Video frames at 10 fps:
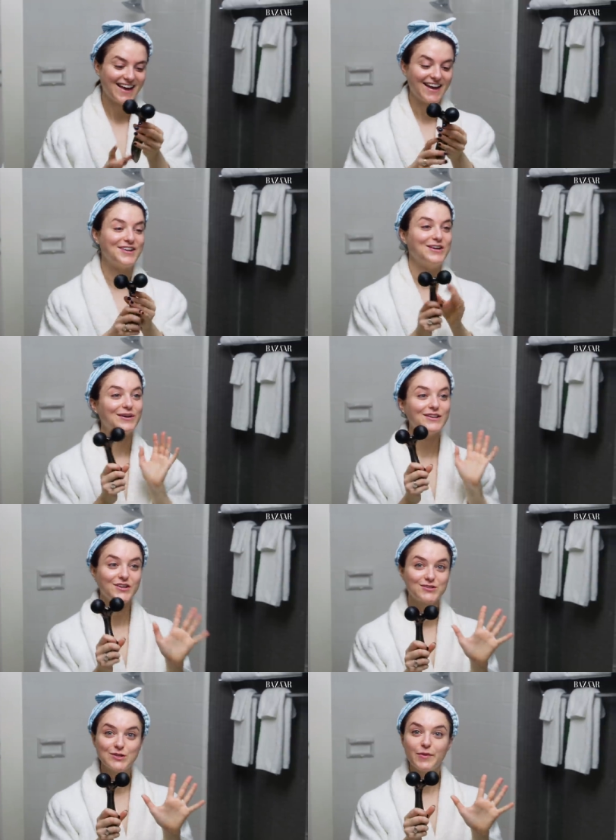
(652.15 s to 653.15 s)
And I know it
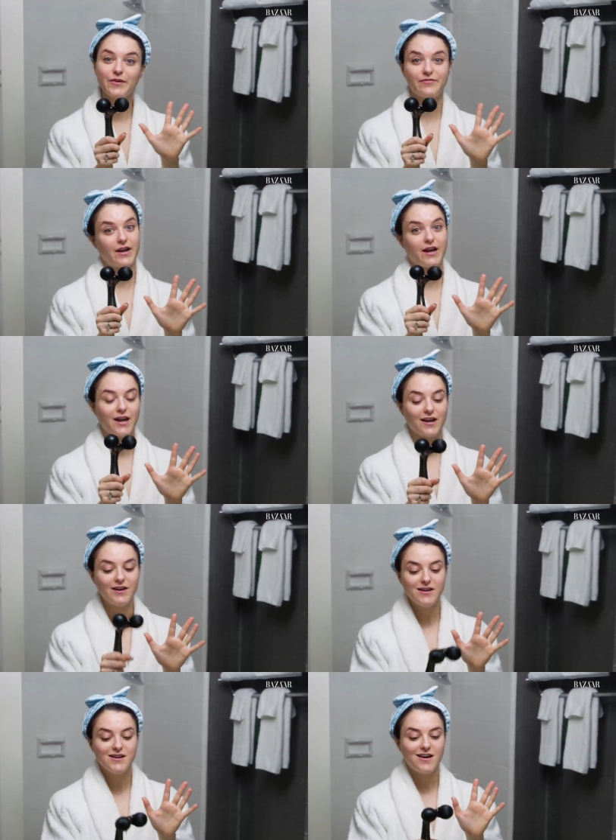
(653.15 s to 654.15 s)
looks super funny,
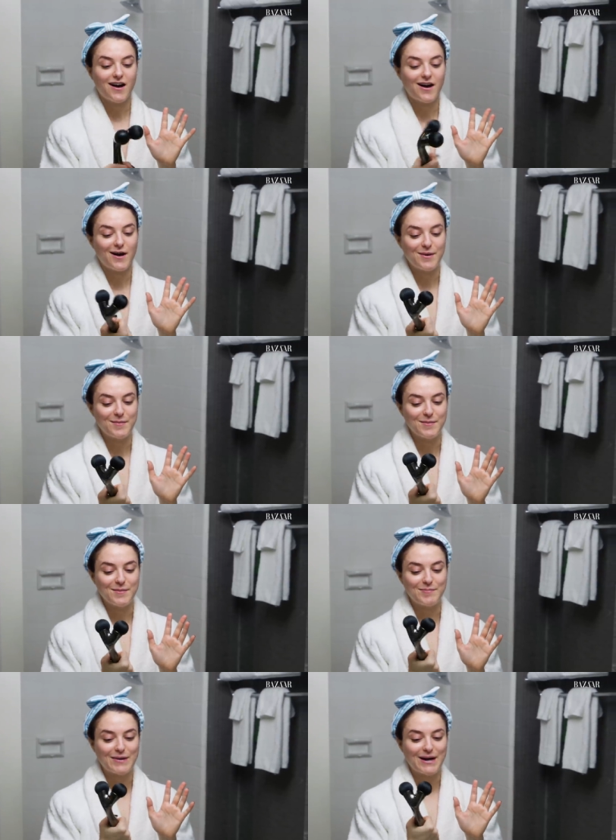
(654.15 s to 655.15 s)

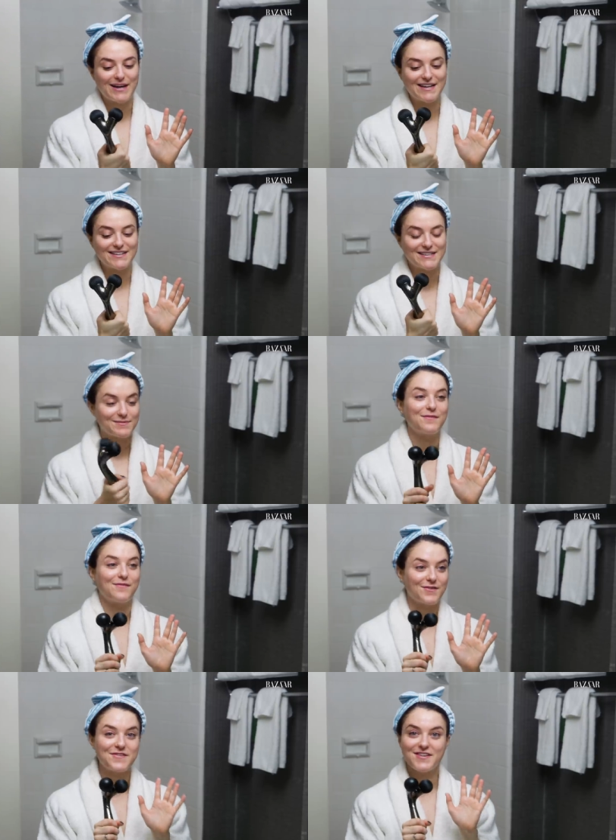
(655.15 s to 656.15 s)
but it's my
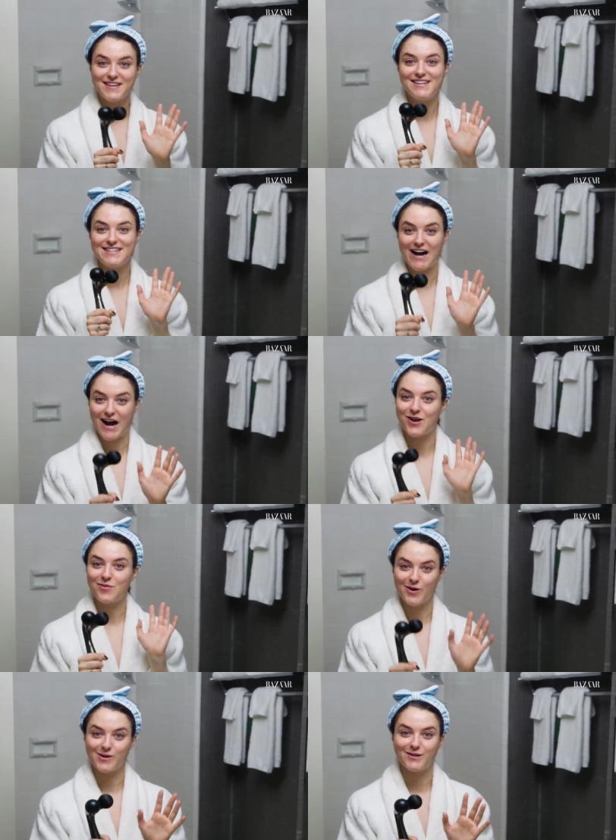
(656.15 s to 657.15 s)
favorite thing in the entire
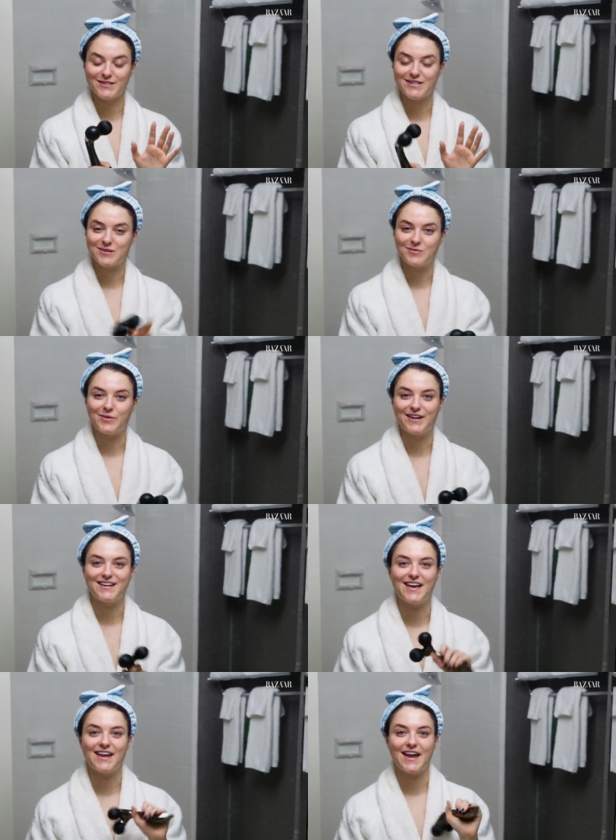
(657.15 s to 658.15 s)
world. It
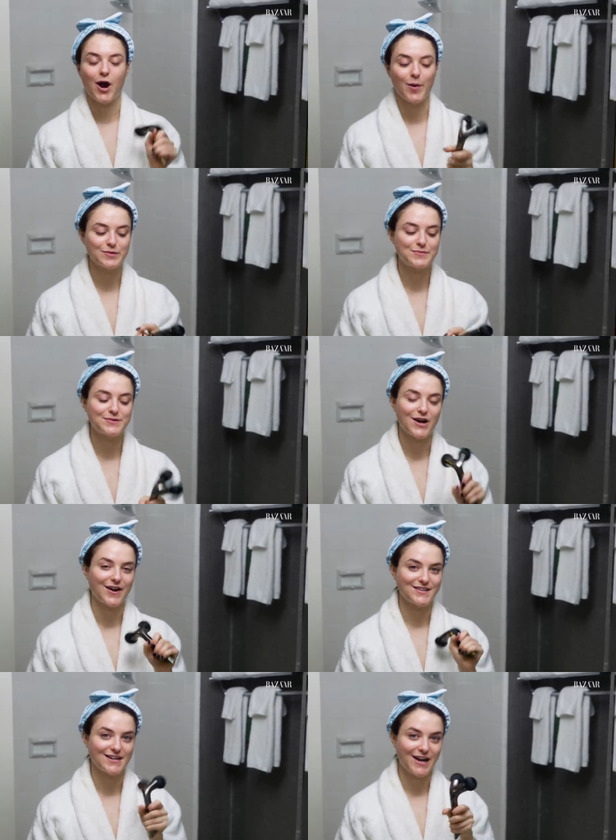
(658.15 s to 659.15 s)
won a Harper's Bazaar
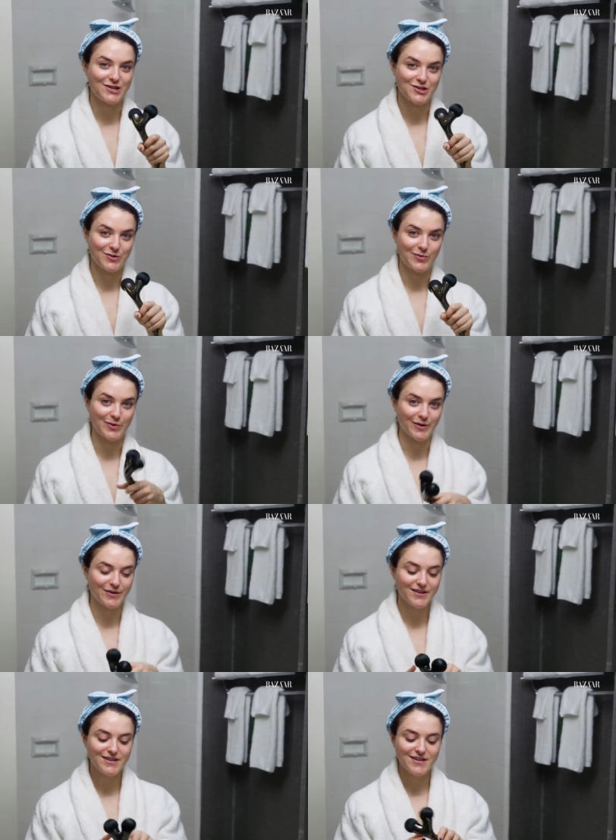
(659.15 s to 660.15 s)
Anti-Aging Award